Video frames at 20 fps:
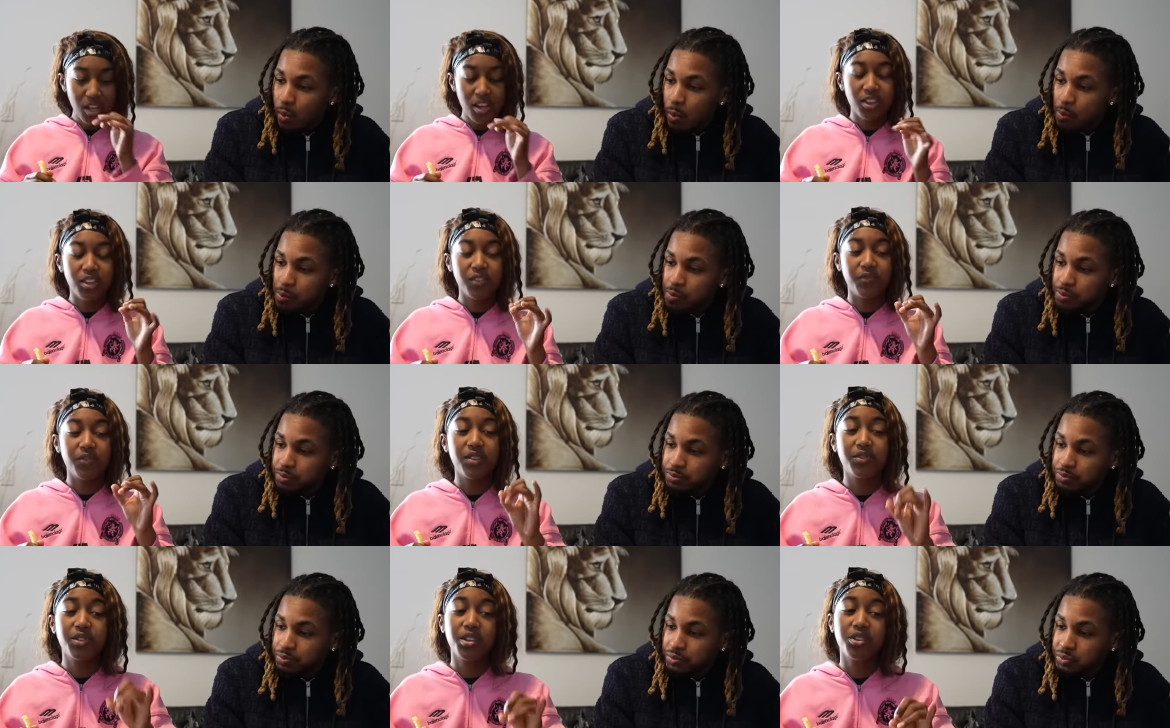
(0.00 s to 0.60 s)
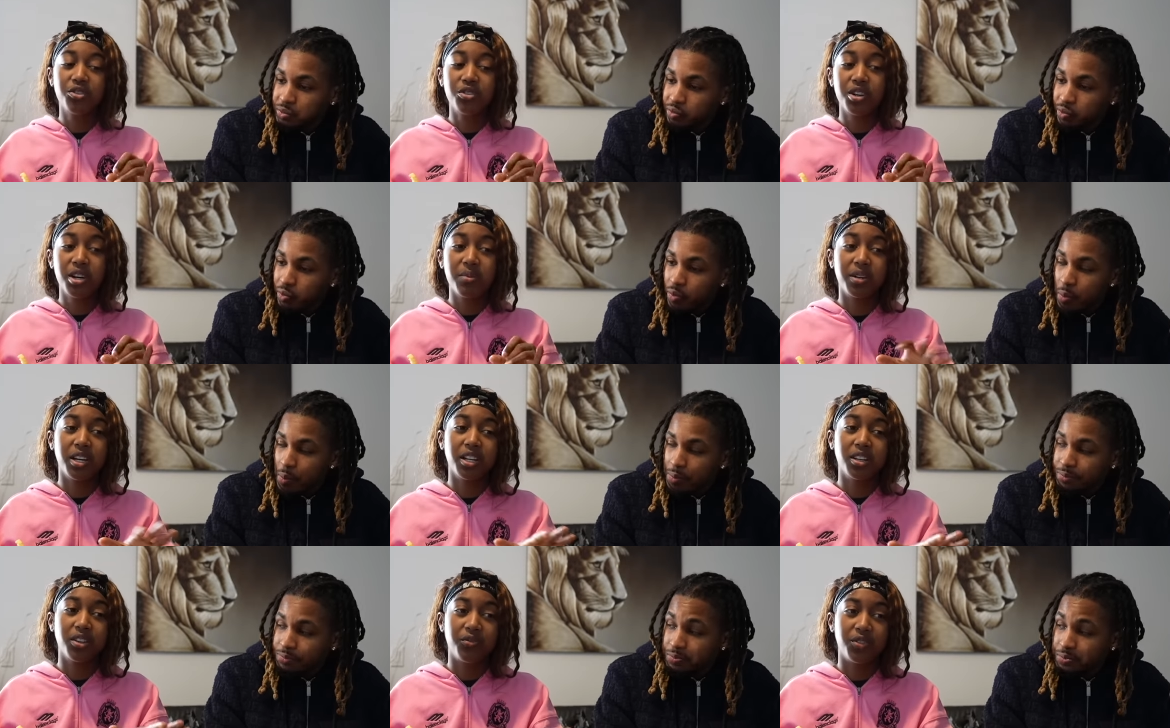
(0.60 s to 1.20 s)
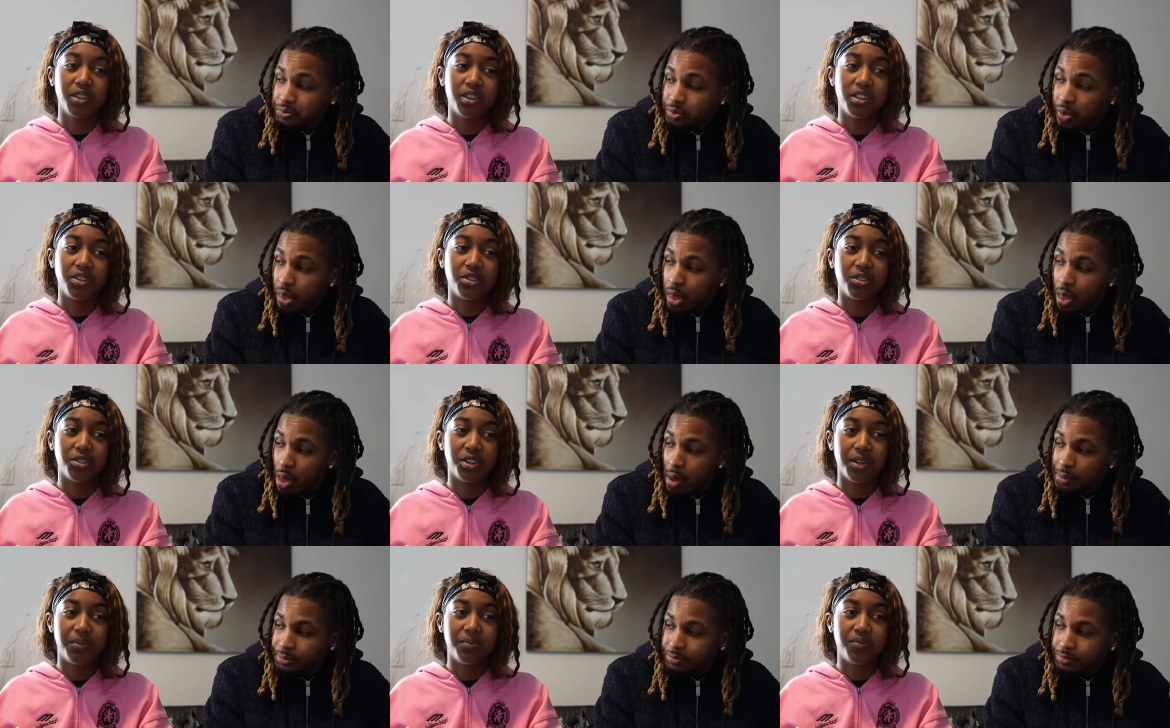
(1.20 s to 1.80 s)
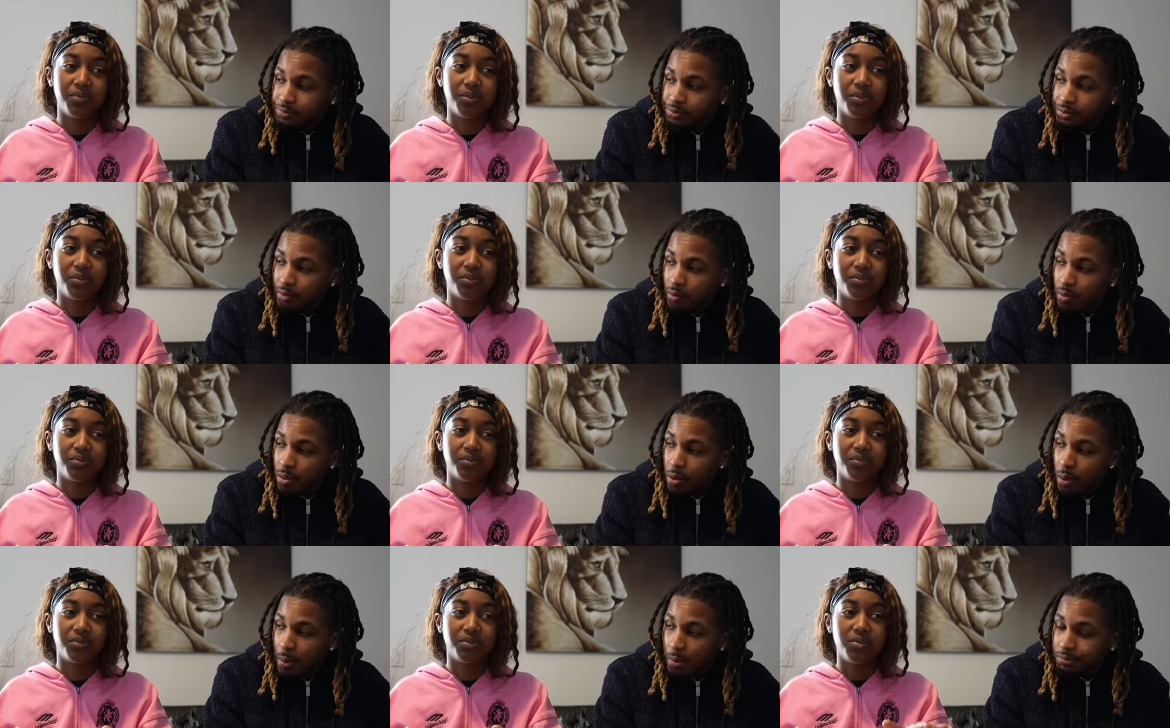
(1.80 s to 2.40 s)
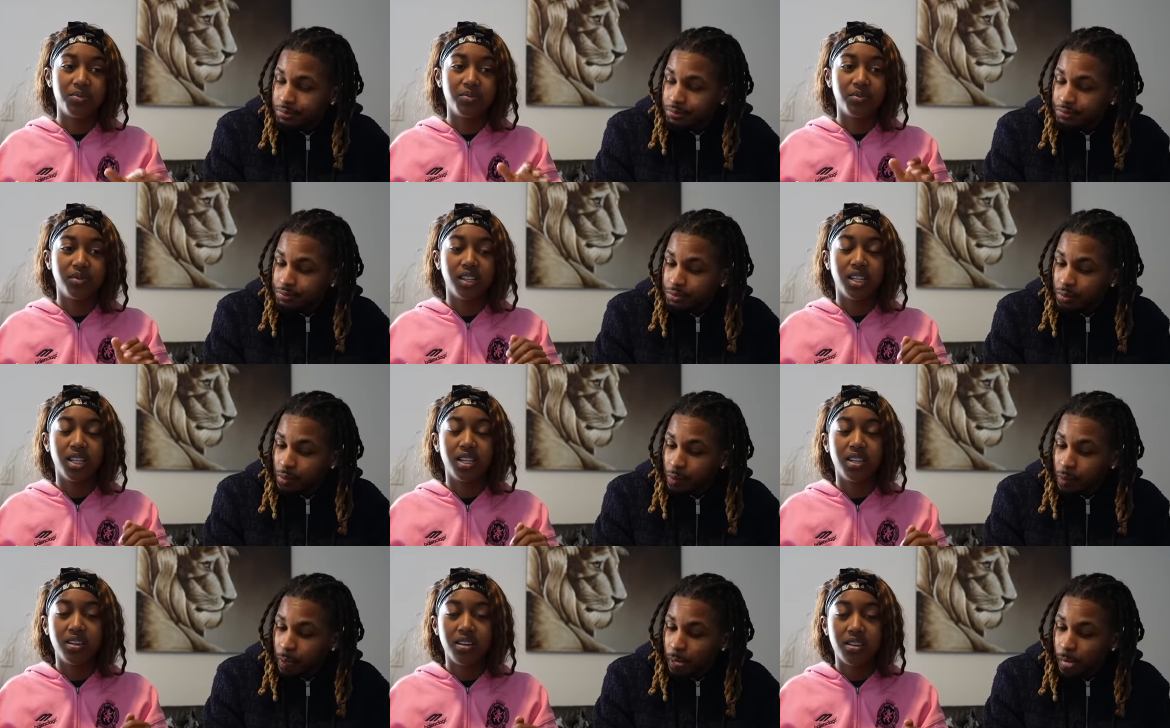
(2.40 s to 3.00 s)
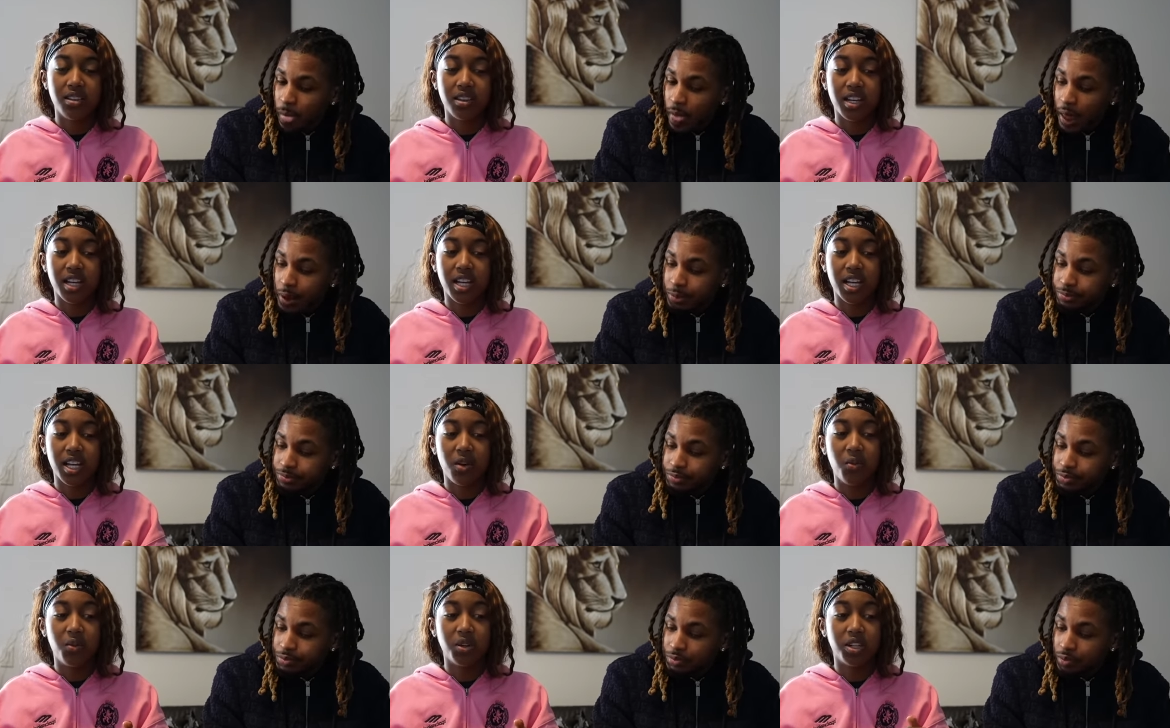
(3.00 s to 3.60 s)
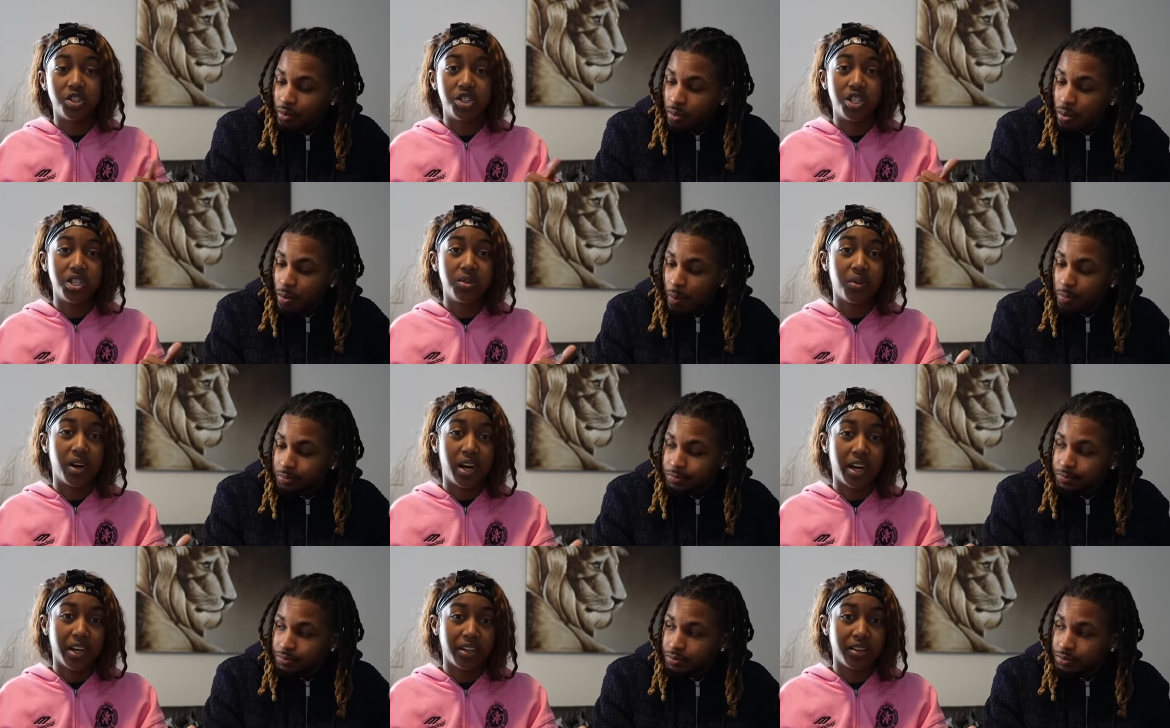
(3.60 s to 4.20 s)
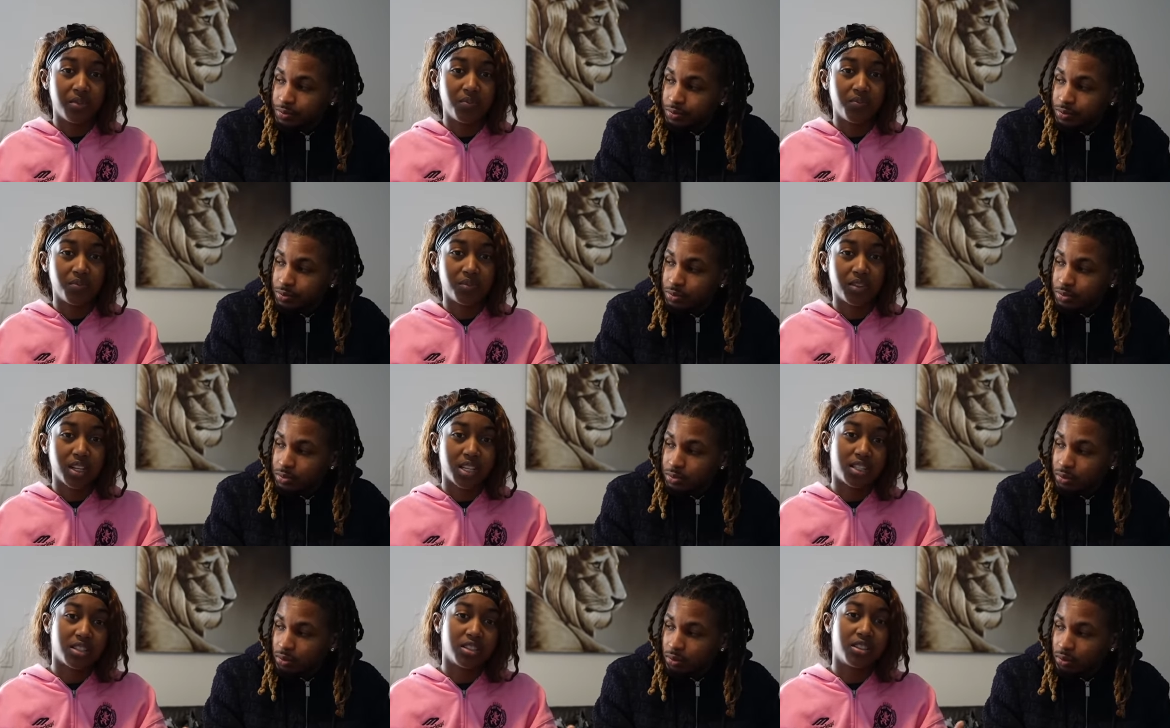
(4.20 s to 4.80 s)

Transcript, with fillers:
Speaker 1: the 53, I'm gonna get the 53 and then I want a G wagon as